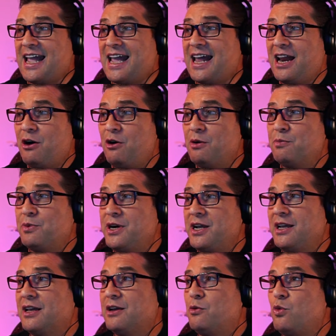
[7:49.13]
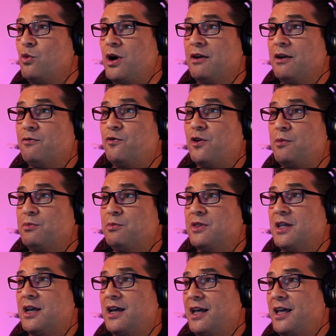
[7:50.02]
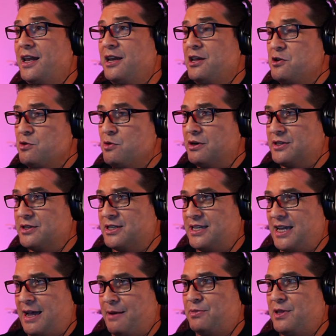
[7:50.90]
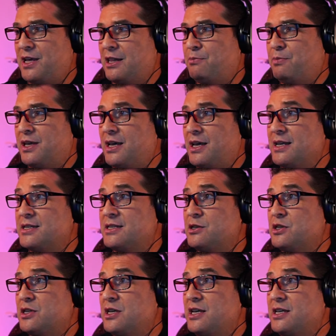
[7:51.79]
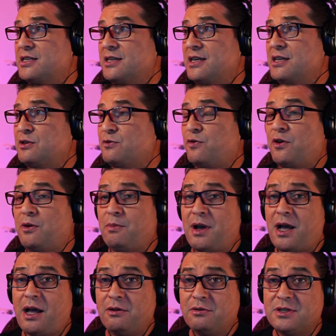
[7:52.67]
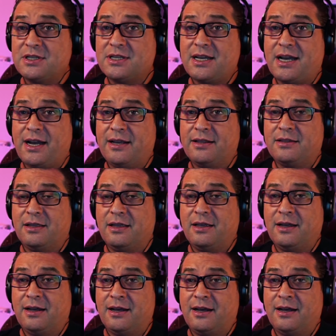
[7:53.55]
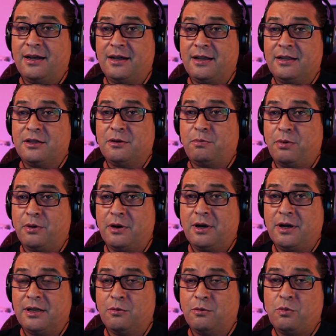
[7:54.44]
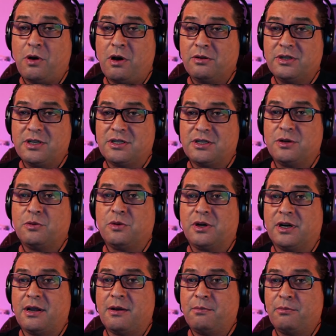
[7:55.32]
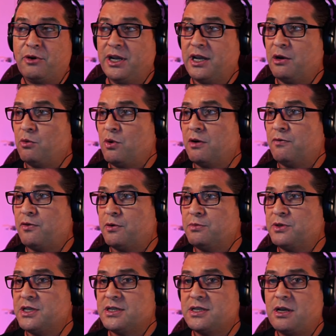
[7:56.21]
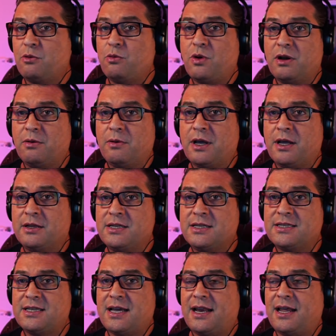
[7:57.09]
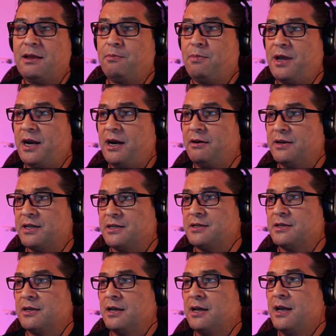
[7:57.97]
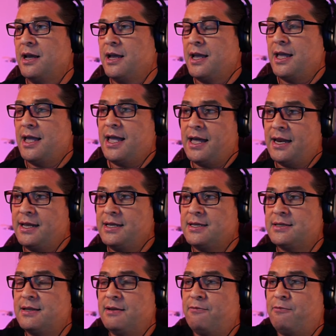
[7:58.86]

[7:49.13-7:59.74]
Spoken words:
And I will bring one from, and you will sap that because it's from outside the Walt Disney World. I'm bringing one from Disneyland Paris, and it's the